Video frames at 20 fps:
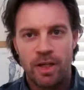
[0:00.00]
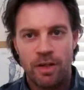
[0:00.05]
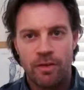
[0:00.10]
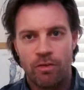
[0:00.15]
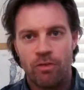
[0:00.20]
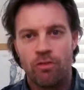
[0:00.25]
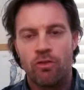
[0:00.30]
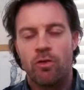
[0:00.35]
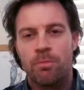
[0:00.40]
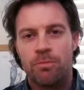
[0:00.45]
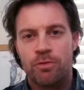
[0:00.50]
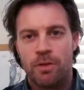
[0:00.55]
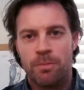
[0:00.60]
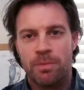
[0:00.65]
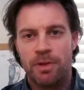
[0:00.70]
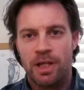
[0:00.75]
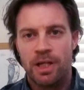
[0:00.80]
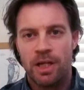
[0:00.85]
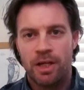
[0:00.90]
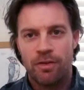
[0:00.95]
the Stormtrooper
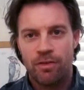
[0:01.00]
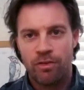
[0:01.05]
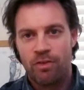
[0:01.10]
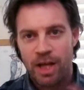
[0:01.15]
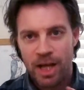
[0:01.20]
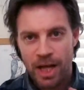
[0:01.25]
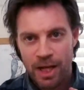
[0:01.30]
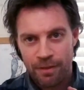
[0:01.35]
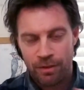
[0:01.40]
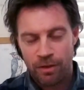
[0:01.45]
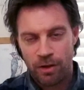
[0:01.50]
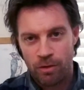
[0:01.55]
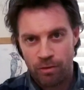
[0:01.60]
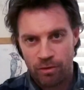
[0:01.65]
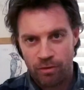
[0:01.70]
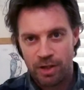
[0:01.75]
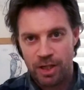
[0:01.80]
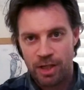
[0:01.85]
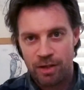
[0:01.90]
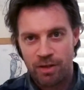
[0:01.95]
guns had those
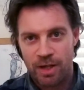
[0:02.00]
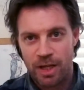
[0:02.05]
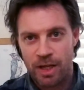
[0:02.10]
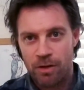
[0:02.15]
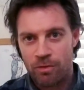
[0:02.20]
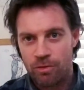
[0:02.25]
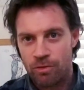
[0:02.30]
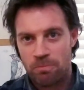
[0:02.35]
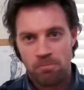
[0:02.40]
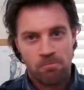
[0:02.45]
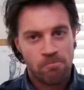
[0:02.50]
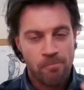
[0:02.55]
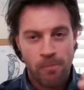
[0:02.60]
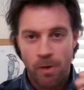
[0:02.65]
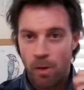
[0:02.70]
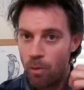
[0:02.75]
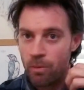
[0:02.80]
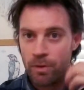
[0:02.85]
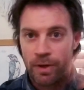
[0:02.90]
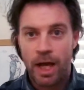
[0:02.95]
details.
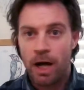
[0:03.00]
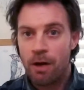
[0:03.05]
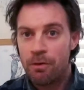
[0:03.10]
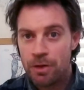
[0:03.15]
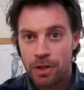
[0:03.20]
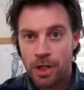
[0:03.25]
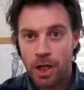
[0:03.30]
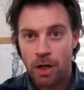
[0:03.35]
Now you know